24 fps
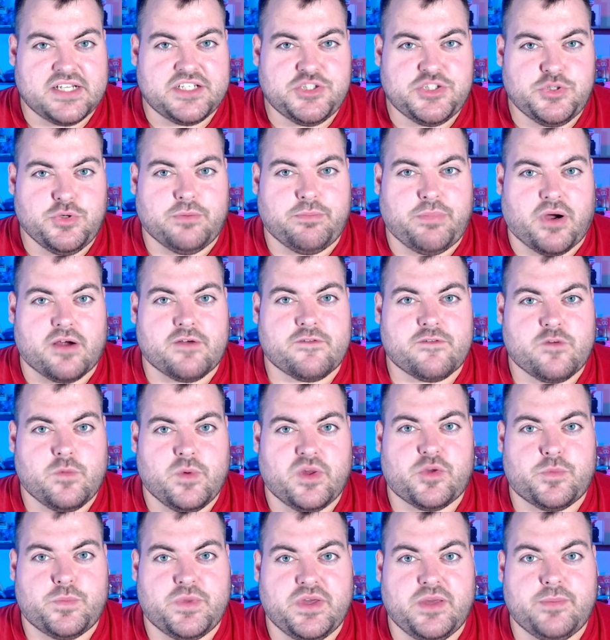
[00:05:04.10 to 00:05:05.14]
you apart from other
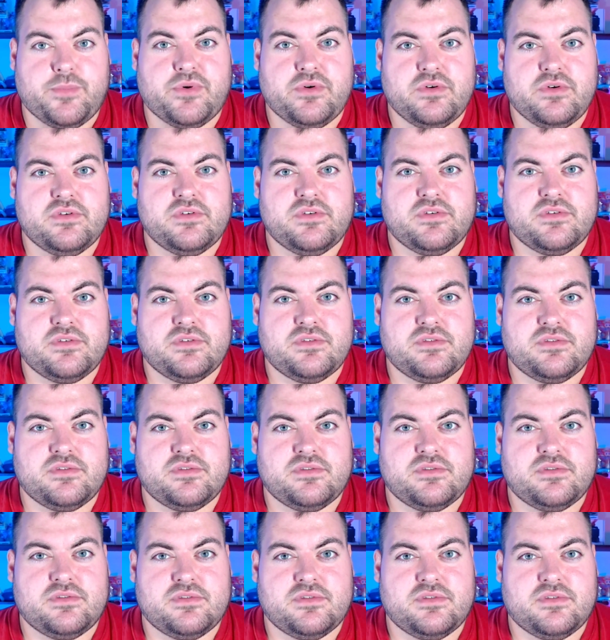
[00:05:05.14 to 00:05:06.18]
people
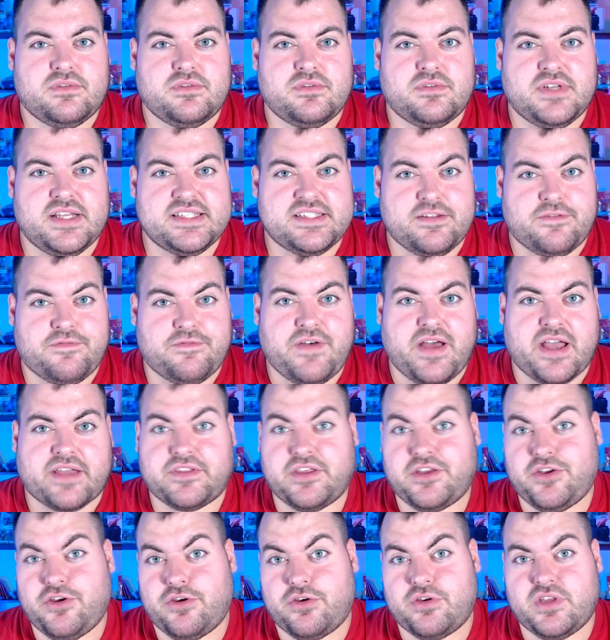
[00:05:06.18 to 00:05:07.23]
is the fact that
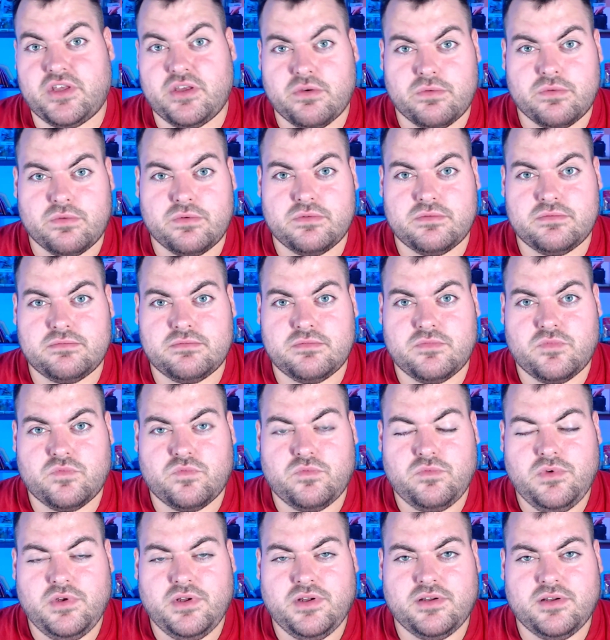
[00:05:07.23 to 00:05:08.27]
you're you.
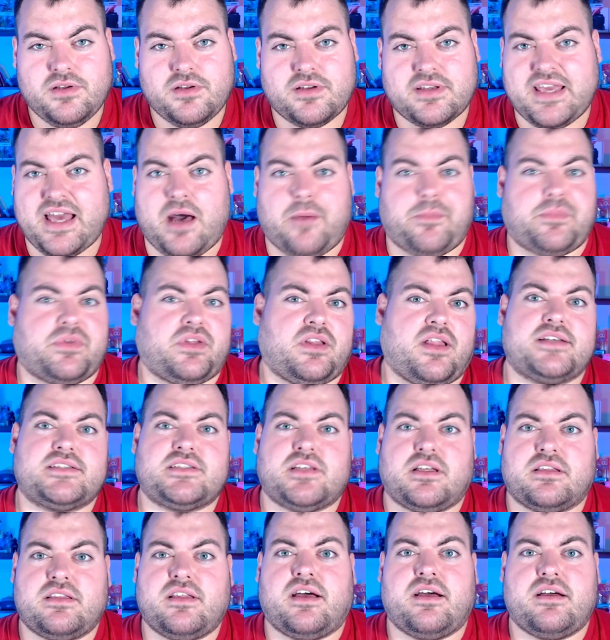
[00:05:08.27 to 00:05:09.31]
Capitalize on
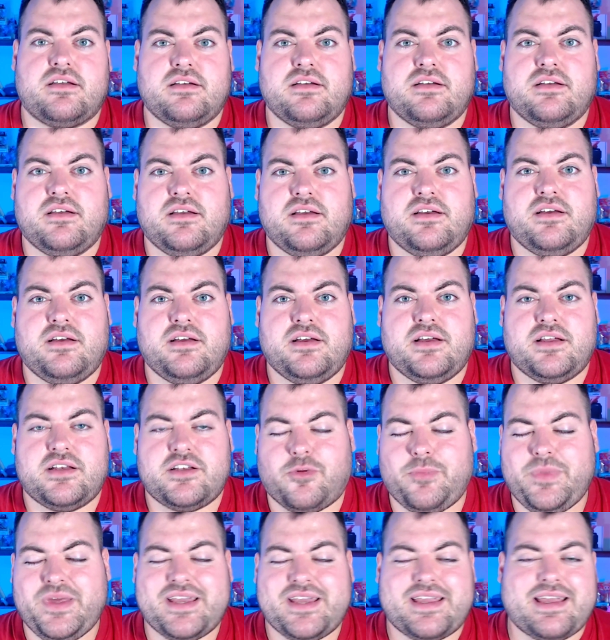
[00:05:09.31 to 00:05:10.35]
that. Don't
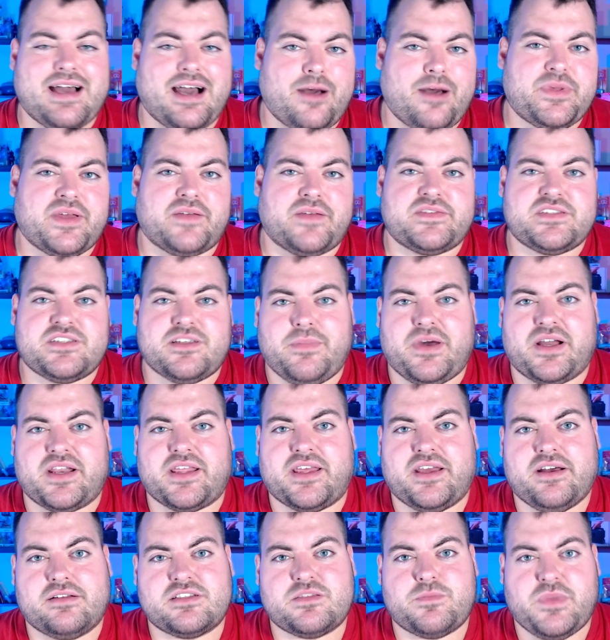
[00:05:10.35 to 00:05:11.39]
be a copy of somebody
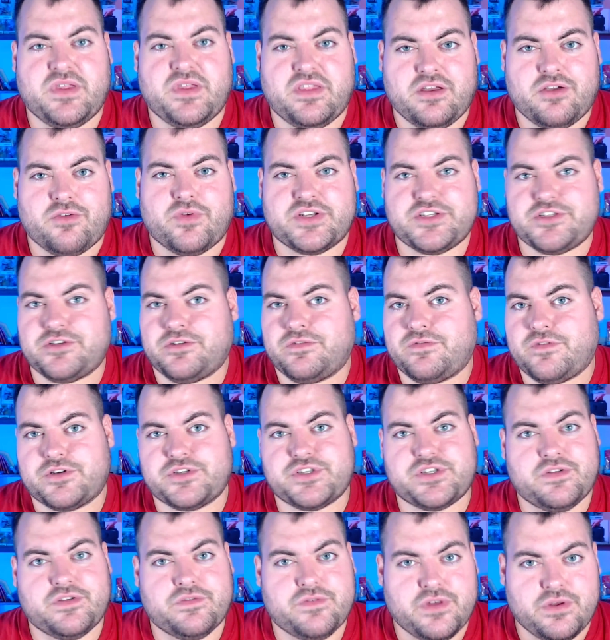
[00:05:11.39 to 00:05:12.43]
else. Be the original version
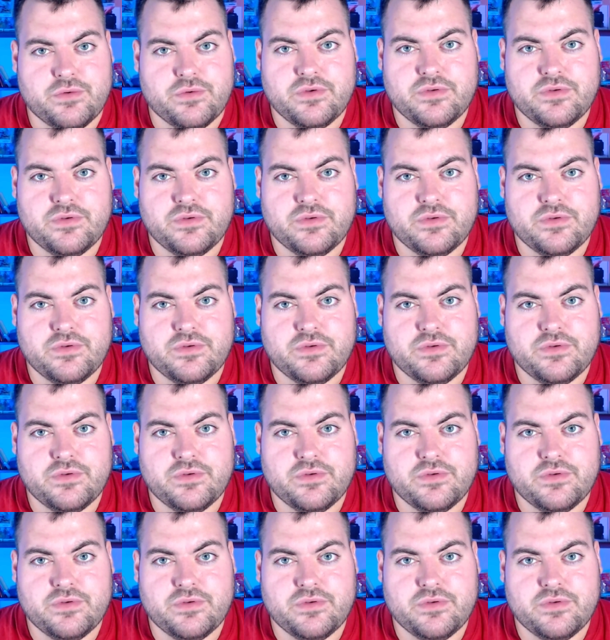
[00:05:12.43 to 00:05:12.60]
of you.